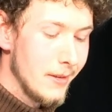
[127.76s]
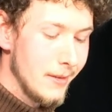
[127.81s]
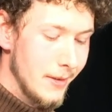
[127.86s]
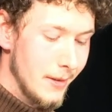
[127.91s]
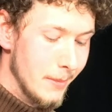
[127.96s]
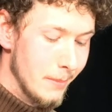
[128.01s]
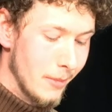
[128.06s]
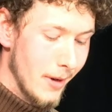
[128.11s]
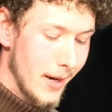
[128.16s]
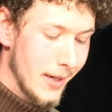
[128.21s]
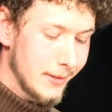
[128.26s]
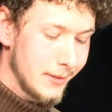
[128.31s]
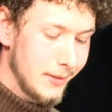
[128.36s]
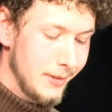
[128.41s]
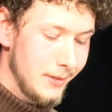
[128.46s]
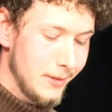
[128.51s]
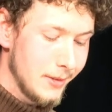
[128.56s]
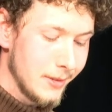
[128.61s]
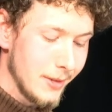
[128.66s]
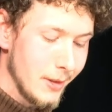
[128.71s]
The
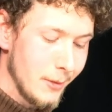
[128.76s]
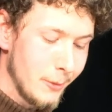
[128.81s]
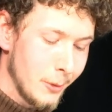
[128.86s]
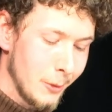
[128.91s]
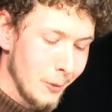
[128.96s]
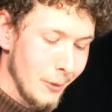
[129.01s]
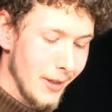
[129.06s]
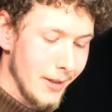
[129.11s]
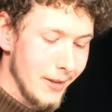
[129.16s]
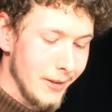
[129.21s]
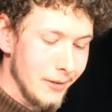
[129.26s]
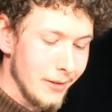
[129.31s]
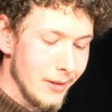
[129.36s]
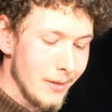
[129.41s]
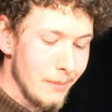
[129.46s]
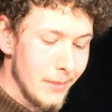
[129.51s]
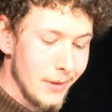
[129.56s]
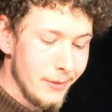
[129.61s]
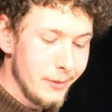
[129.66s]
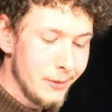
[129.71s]
practice of creating a
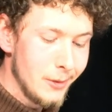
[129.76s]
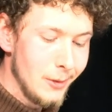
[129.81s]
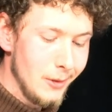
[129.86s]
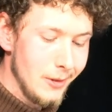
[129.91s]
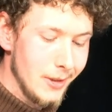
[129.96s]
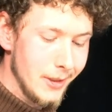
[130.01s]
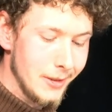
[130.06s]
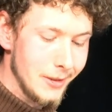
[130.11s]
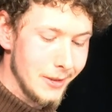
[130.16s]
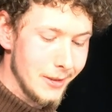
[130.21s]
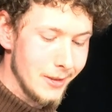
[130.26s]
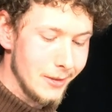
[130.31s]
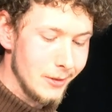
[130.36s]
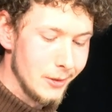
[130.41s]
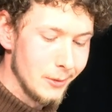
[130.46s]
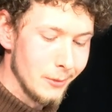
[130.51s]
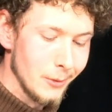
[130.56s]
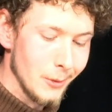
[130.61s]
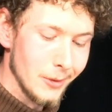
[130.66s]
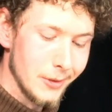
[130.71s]
mythical
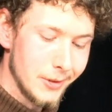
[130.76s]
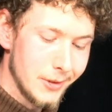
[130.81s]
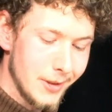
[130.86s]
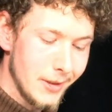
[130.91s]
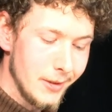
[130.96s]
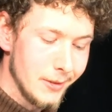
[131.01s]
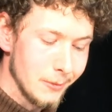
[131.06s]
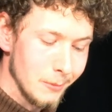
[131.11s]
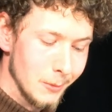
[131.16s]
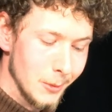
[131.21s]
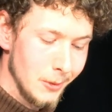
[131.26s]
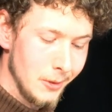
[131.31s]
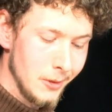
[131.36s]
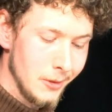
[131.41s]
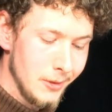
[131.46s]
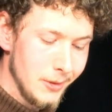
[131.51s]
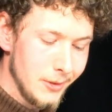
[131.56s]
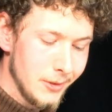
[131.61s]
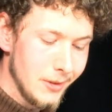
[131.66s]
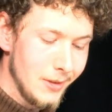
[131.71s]
lineage for a state's
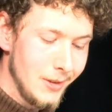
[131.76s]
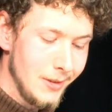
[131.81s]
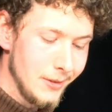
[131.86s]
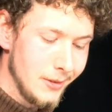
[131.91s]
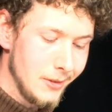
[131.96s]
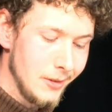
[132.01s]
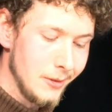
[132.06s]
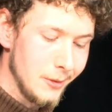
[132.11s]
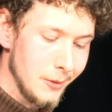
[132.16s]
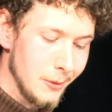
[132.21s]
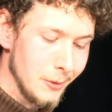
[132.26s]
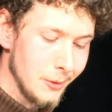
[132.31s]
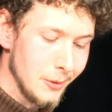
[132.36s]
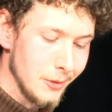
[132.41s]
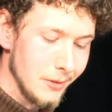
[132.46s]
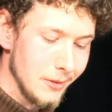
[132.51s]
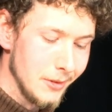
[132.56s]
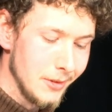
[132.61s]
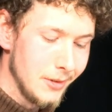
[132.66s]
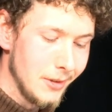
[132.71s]
rulers and
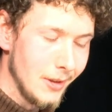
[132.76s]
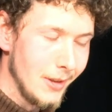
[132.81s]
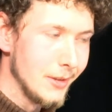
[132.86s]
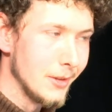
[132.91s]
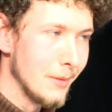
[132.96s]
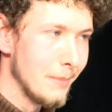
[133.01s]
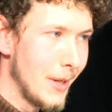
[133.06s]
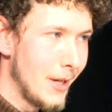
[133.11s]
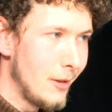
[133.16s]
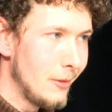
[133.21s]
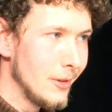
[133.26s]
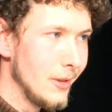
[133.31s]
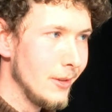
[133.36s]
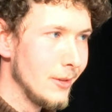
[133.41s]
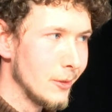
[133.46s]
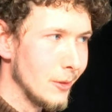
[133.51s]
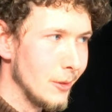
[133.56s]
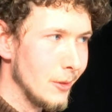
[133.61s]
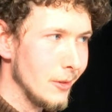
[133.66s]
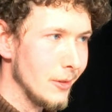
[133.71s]
institutions is about
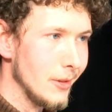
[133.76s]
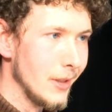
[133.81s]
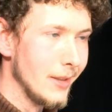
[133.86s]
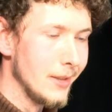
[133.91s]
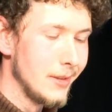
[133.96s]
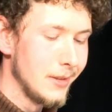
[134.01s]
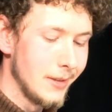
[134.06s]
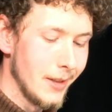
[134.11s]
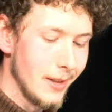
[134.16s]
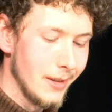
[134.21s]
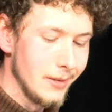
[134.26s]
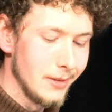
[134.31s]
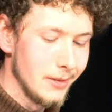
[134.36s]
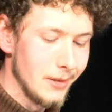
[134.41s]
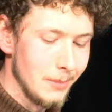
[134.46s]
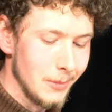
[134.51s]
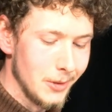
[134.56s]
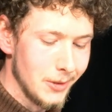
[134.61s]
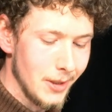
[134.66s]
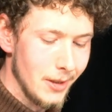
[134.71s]
as old as states
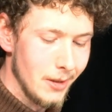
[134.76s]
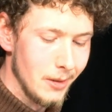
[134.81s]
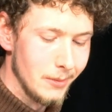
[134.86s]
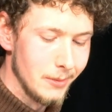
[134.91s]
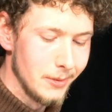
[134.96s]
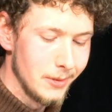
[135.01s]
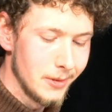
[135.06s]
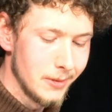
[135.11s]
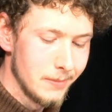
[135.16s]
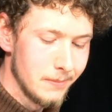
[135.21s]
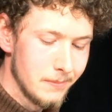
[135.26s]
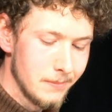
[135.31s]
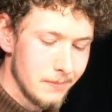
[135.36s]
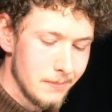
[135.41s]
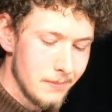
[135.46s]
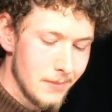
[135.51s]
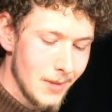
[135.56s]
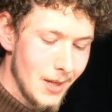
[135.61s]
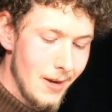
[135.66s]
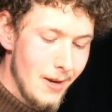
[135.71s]
themselves.
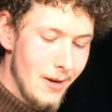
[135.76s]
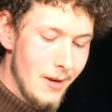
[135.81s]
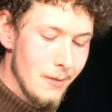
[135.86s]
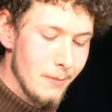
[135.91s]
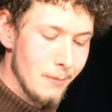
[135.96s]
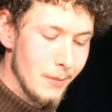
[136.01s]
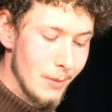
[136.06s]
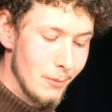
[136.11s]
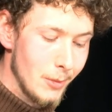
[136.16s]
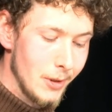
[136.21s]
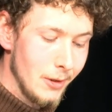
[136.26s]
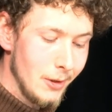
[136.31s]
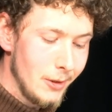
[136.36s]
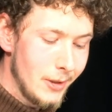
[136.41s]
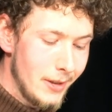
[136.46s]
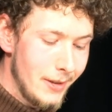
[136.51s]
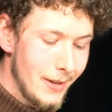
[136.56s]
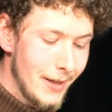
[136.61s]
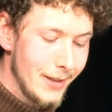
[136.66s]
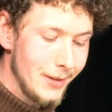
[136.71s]
When we
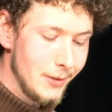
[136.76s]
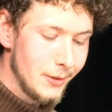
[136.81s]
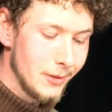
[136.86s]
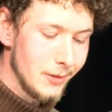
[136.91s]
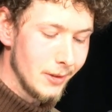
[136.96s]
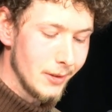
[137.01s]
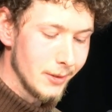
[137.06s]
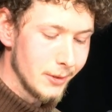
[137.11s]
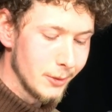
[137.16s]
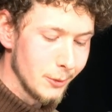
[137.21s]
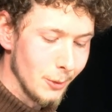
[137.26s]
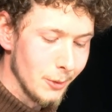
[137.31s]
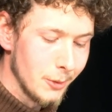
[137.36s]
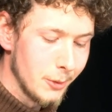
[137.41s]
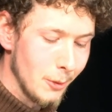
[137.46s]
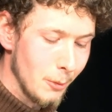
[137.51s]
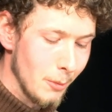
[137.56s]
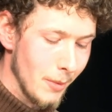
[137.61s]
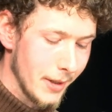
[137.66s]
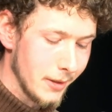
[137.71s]
look at ancient
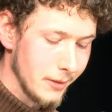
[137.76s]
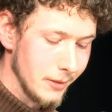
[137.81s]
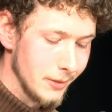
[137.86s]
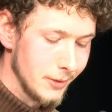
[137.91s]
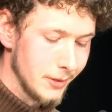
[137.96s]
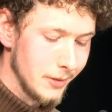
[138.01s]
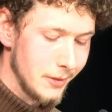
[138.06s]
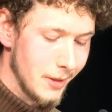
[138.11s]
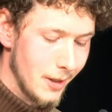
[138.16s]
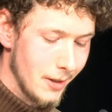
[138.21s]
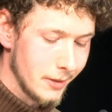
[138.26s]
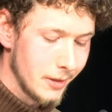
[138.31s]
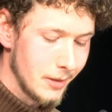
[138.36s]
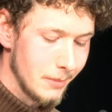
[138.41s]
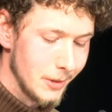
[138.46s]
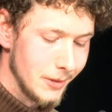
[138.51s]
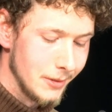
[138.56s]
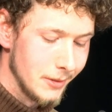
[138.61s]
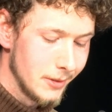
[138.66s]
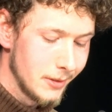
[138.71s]
historical records and
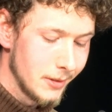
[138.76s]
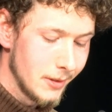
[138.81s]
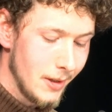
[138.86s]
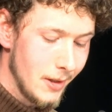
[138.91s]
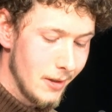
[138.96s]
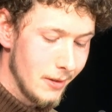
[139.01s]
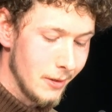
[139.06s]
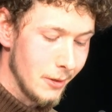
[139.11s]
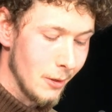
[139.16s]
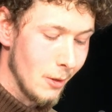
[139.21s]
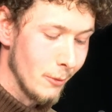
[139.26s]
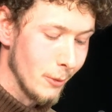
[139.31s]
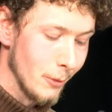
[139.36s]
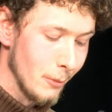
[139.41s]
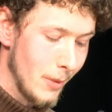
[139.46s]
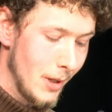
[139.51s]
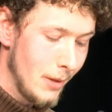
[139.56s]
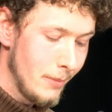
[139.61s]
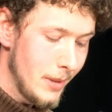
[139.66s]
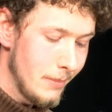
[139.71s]
documents, the
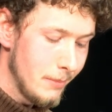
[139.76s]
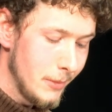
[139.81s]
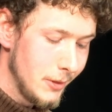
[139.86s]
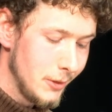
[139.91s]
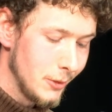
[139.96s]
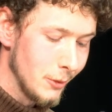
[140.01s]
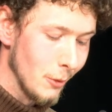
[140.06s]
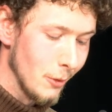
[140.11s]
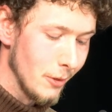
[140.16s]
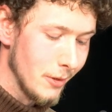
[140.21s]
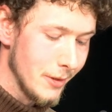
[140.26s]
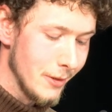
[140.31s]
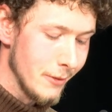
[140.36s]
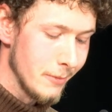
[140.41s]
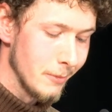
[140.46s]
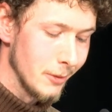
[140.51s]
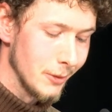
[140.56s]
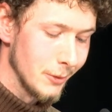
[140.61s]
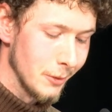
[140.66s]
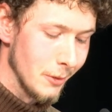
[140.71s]
overwhelming majority
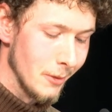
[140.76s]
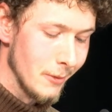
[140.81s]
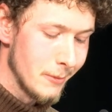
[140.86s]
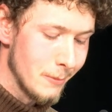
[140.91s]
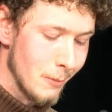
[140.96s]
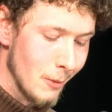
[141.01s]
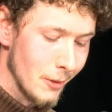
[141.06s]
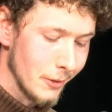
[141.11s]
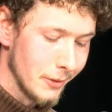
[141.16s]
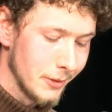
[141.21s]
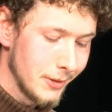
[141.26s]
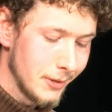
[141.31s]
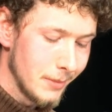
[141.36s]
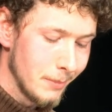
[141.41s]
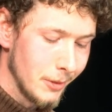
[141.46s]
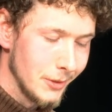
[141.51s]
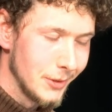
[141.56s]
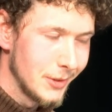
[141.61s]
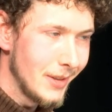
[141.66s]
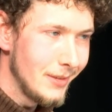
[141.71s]
of preserved works
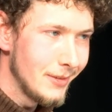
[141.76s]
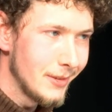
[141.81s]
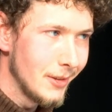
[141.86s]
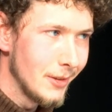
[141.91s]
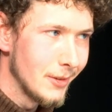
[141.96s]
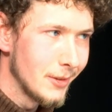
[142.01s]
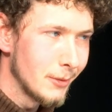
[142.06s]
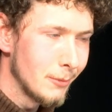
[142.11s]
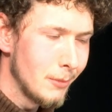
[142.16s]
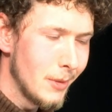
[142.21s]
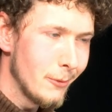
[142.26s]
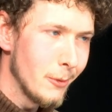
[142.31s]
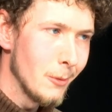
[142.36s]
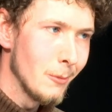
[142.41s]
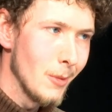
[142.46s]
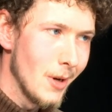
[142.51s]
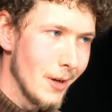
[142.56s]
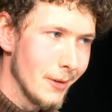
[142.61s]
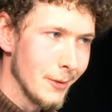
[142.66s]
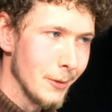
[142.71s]
present us with a
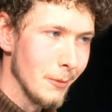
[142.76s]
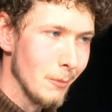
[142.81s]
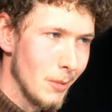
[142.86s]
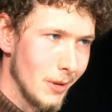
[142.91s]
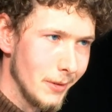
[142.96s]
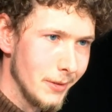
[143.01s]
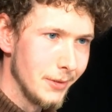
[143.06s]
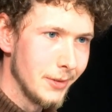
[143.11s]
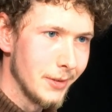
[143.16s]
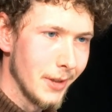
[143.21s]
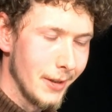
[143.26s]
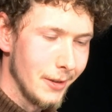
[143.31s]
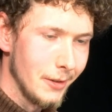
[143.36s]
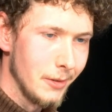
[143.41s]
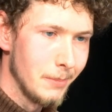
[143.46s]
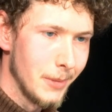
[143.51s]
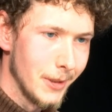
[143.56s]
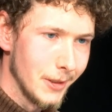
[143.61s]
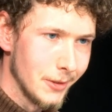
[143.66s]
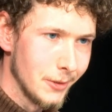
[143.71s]
rather one
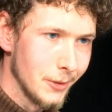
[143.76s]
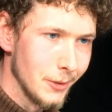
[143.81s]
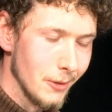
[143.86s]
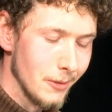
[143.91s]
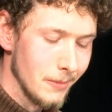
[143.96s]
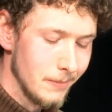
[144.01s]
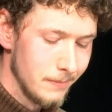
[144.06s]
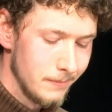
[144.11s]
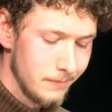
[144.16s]
sided picture.